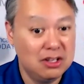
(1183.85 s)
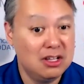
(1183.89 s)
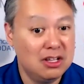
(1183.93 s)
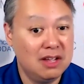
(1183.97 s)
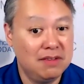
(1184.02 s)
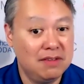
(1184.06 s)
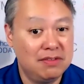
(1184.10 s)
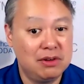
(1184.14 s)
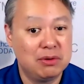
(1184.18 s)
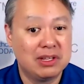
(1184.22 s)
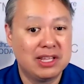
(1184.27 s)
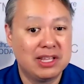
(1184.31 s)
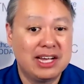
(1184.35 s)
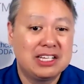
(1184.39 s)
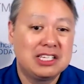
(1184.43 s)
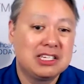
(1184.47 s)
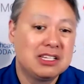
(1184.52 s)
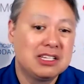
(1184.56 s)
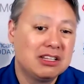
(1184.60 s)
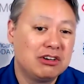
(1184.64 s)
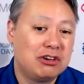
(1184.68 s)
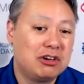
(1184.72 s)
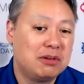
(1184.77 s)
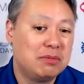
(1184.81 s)
If you would like
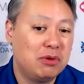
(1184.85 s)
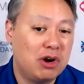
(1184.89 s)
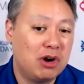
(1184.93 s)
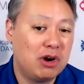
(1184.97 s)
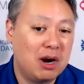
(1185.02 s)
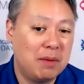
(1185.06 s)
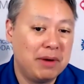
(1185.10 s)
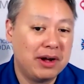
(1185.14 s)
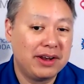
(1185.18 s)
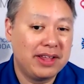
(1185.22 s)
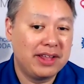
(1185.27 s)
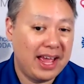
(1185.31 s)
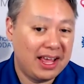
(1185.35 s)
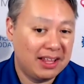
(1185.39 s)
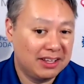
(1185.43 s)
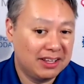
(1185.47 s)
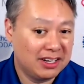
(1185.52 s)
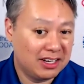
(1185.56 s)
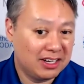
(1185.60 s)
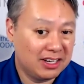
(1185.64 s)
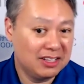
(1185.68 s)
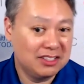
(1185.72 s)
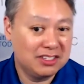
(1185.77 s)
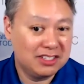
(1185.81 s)
to learn more about
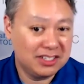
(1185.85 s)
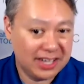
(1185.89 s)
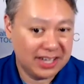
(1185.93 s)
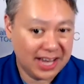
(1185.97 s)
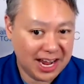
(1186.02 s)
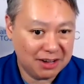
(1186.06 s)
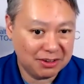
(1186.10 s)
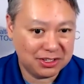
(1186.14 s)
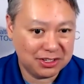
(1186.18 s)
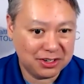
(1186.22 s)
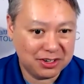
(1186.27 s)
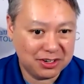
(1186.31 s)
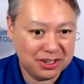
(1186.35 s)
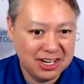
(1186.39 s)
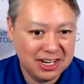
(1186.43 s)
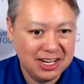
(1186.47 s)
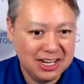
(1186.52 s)
Alan Gonsenhauser,